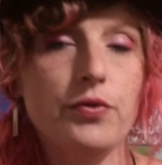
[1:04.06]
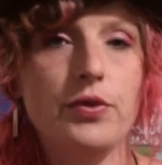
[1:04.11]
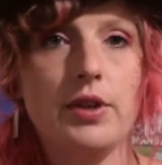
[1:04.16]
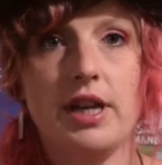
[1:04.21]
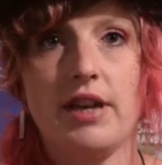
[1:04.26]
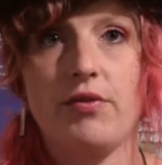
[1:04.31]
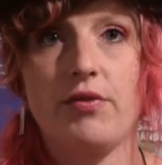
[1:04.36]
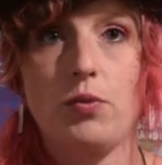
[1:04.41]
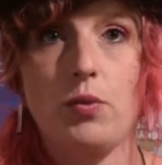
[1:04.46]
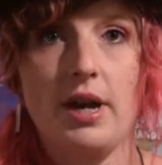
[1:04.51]
the
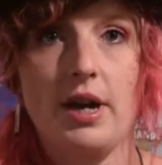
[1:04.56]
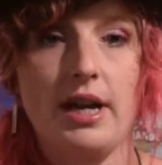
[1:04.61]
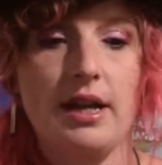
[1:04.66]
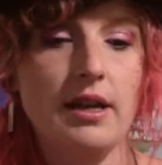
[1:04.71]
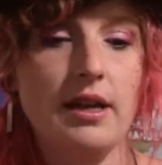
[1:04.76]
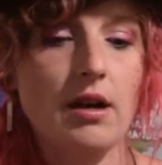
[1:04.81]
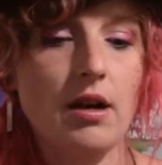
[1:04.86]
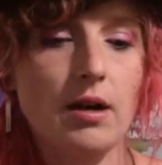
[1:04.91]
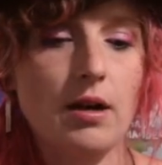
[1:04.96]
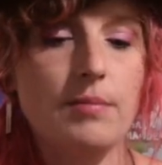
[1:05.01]

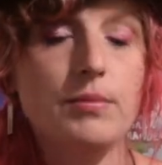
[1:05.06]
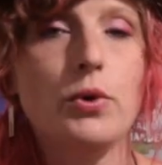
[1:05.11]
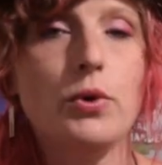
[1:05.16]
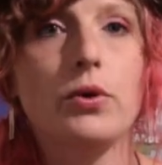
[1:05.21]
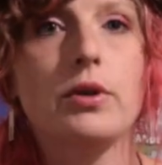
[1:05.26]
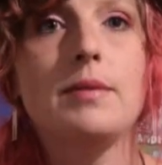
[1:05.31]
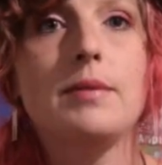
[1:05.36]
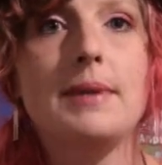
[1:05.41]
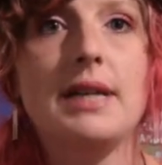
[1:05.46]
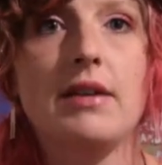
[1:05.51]
giveaway, I'm not
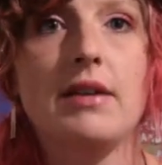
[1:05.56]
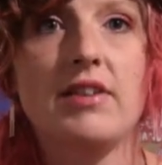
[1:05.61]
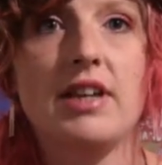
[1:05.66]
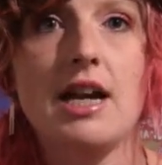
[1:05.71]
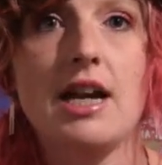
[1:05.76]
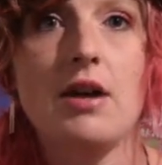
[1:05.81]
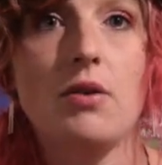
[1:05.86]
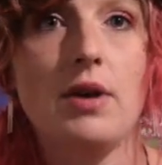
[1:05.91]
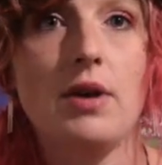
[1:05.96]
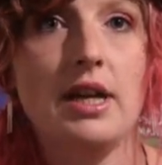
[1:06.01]
going to be giving
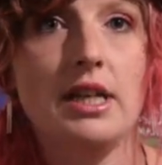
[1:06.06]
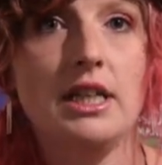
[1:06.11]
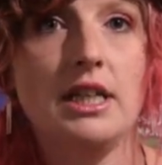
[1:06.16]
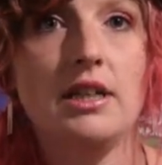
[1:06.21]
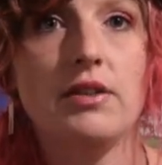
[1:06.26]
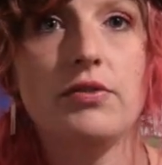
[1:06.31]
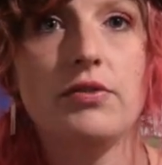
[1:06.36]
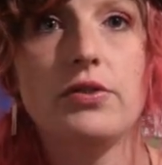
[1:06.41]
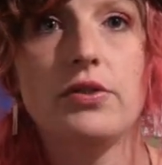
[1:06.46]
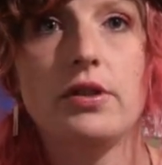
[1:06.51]
out any
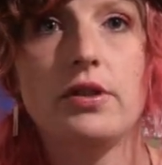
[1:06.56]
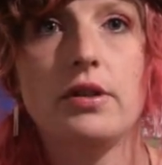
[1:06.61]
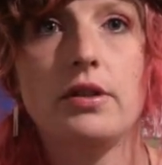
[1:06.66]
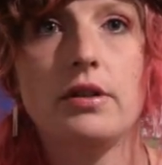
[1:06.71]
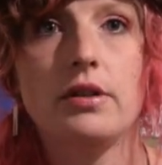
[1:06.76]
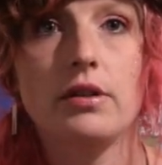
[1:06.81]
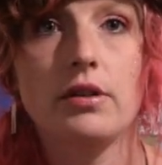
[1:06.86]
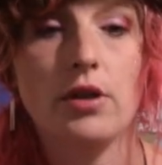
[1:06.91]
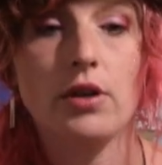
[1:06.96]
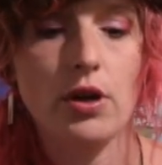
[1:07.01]
of
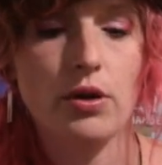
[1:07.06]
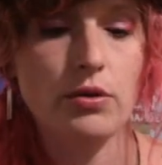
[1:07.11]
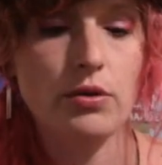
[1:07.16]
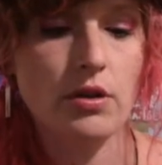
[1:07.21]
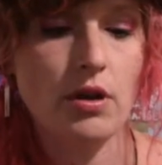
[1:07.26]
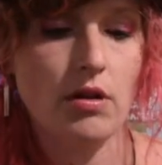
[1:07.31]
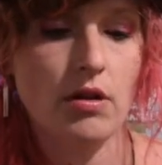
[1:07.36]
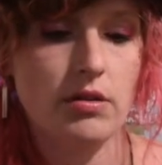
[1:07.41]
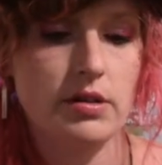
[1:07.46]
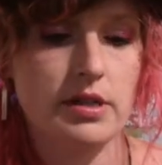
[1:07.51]
the code
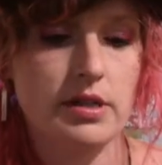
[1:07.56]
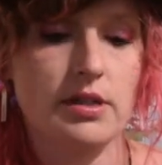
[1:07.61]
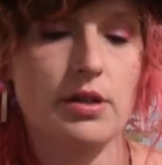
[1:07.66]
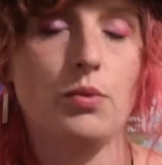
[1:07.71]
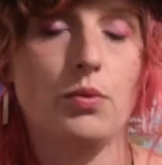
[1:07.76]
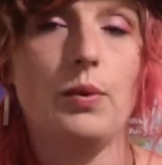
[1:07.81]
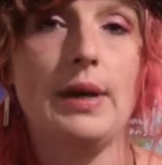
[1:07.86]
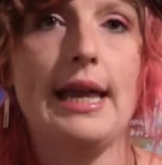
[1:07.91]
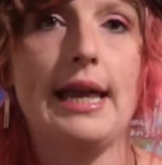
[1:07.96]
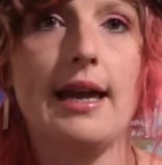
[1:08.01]
cards
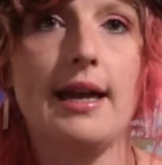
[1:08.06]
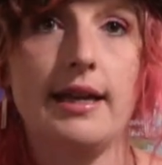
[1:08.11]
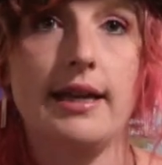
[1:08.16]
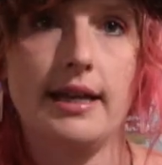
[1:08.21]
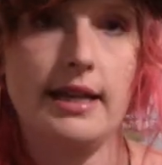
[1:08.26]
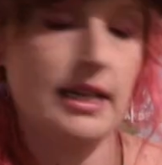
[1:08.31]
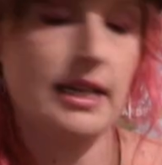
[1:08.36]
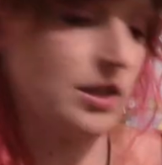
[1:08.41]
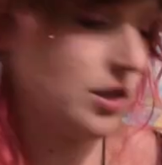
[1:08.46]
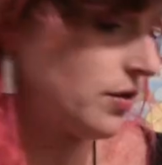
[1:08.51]
that we get
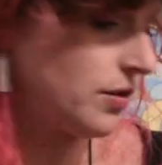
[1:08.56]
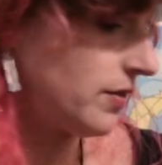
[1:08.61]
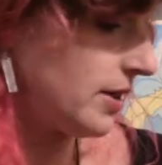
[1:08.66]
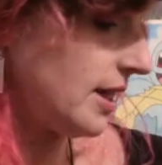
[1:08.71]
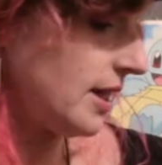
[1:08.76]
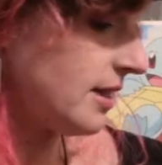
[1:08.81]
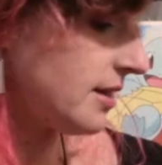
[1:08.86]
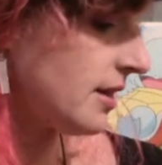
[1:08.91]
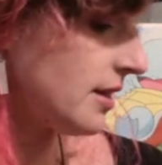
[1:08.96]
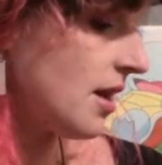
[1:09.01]
in each of
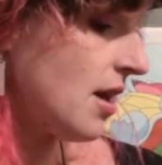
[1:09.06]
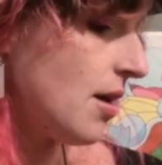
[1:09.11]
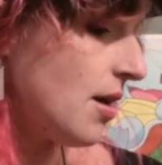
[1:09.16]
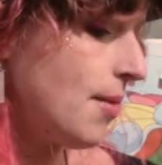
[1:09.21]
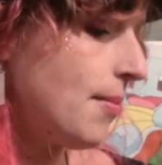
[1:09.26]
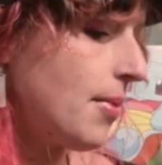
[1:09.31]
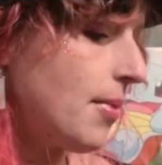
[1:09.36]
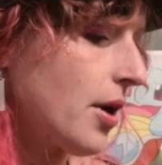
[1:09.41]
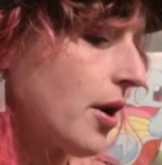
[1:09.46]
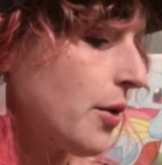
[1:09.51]
these,
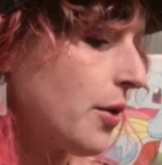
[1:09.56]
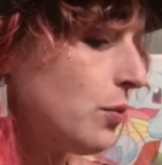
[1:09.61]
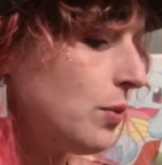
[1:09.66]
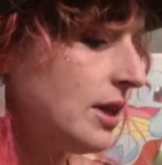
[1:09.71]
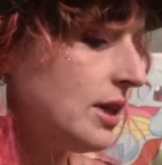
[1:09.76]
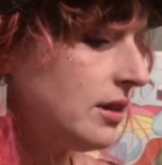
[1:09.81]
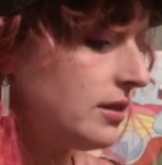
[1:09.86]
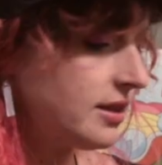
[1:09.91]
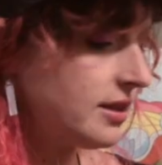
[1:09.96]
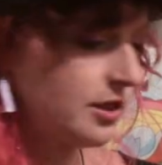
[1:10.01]
but I
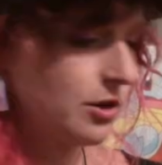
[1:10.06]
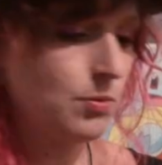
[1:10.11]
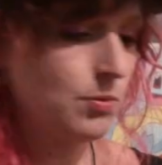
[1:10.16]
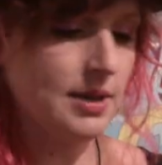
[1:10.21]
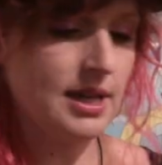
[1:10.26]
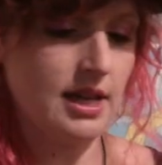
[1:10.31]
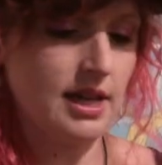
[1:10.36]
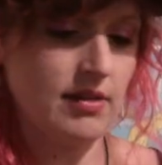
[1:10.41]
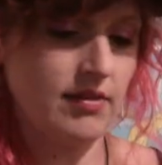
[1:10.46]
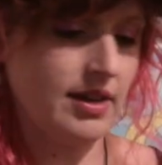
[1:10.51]
will still be
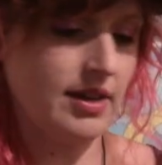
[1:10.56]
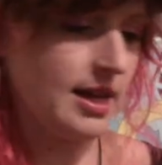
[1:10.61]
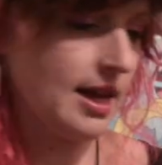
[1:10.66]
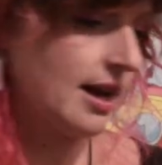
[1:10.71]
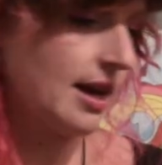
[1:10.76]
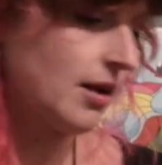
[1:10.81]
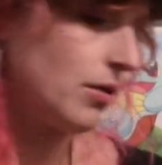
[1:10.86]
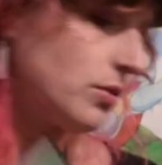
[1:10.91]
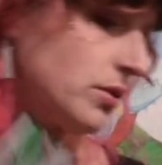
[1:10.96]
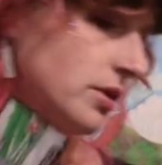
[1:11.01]
giving
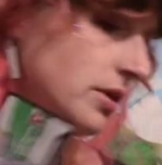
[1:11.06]
out